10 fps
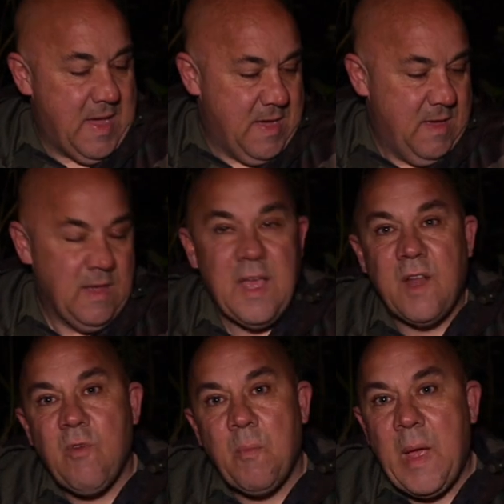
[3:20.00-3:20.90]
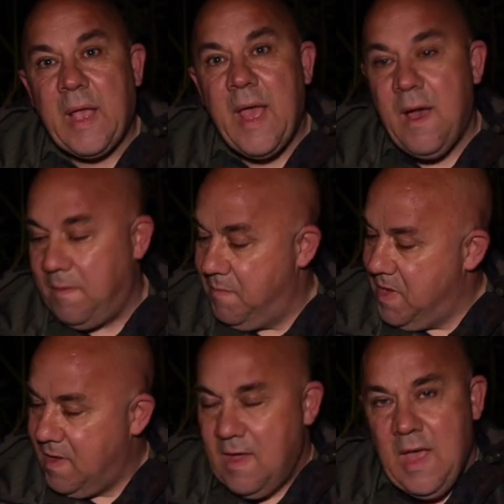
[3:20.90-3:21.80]
This is the same swims.
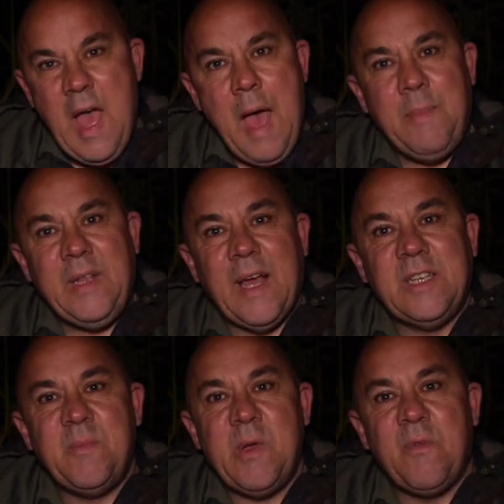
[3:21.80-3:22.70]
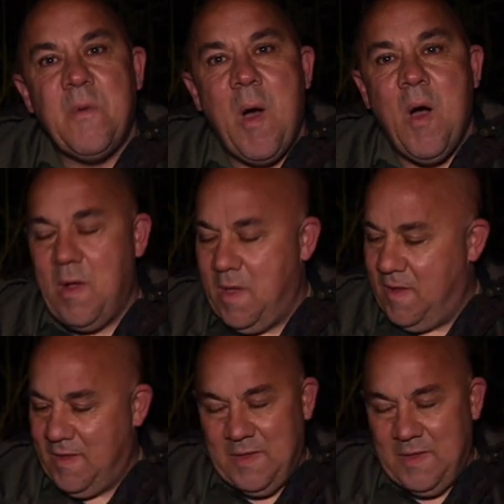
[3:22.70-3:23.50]
So I've done a walk round, had